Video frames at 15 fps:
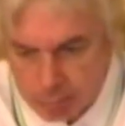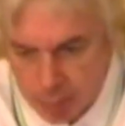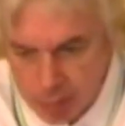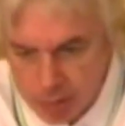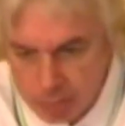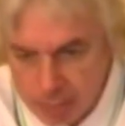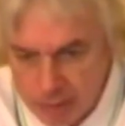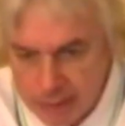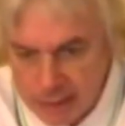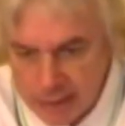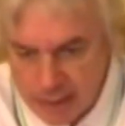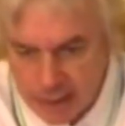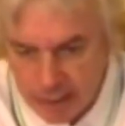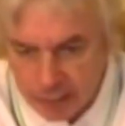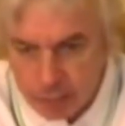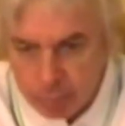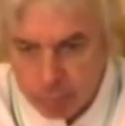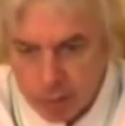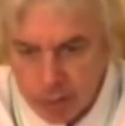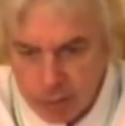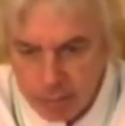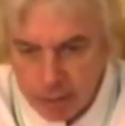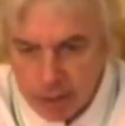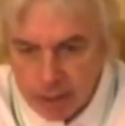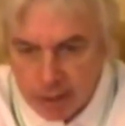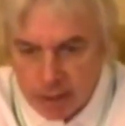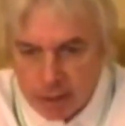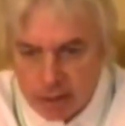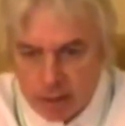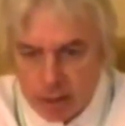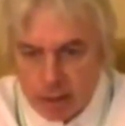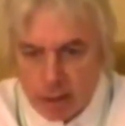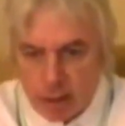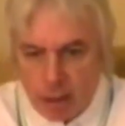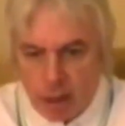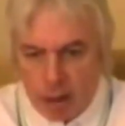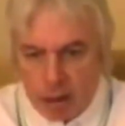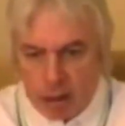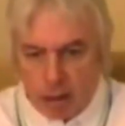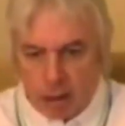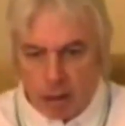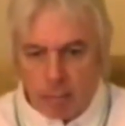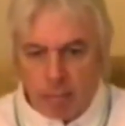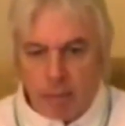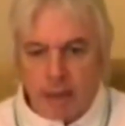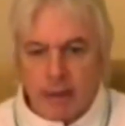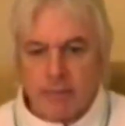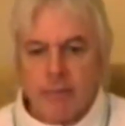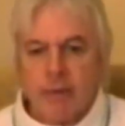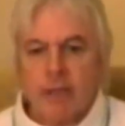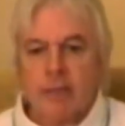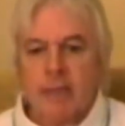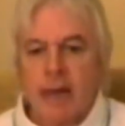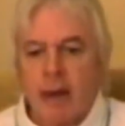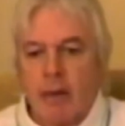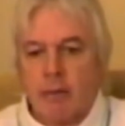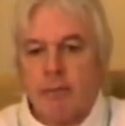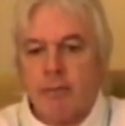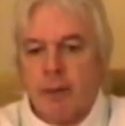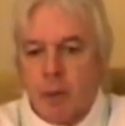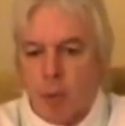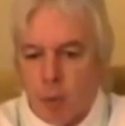possibilities, different possibilities, manifest out of the